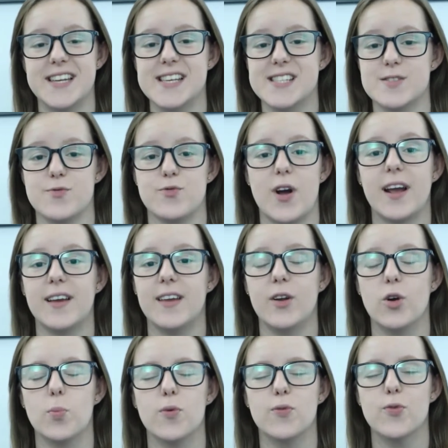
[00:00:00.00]
isn't
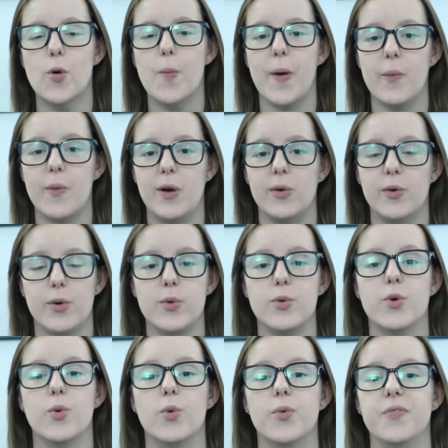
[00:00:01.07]
ranking or performing well on
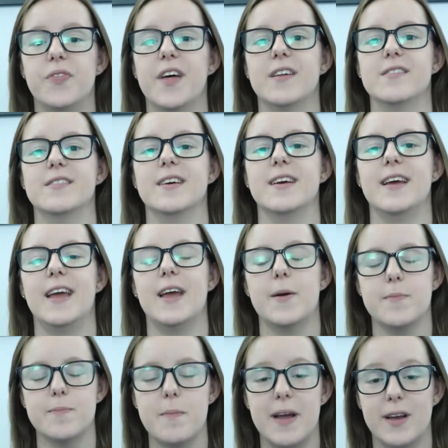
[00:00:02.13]
Google, then
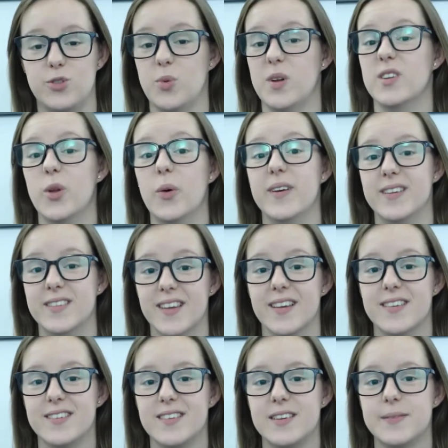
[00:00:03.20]
it may as well not
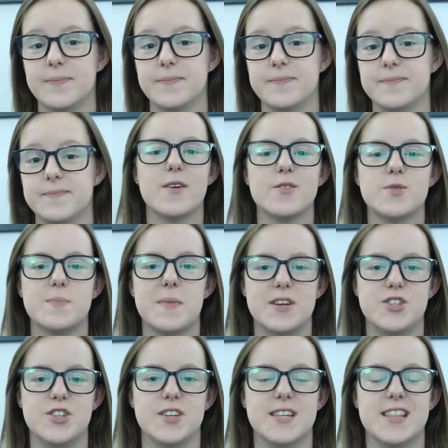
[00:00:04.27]
exist. As we've
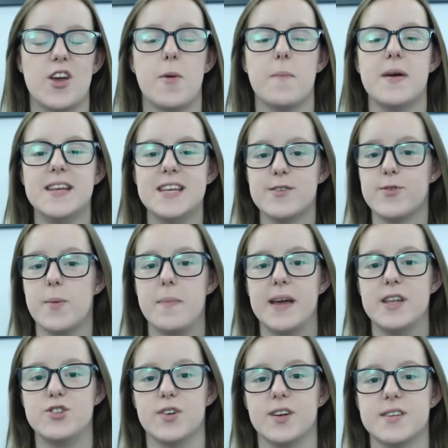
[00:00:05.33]
mentioned, there are many different
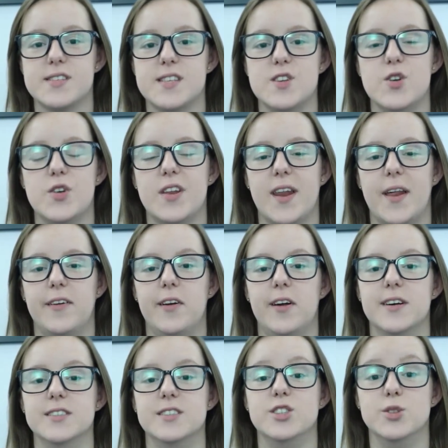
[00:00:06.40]
metrics that you can
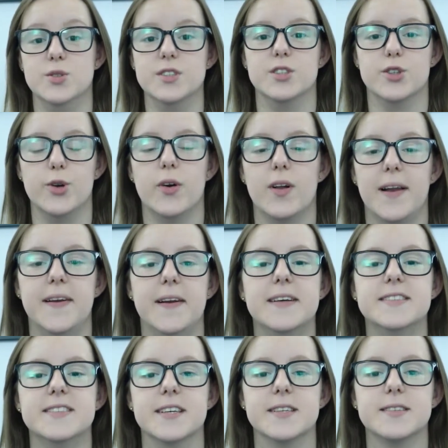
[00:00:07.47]
analyse using Google
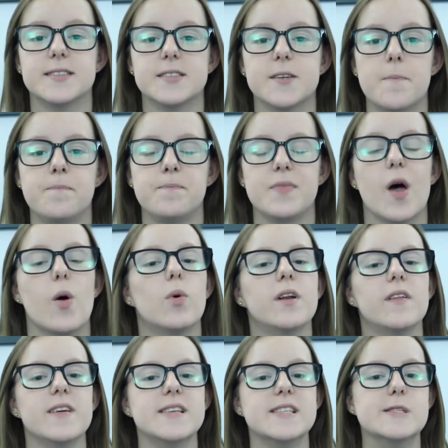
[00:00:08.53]
Analytics. Now,
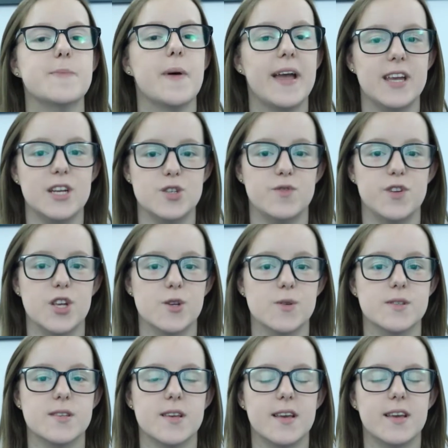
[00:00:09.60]
one of these is page views.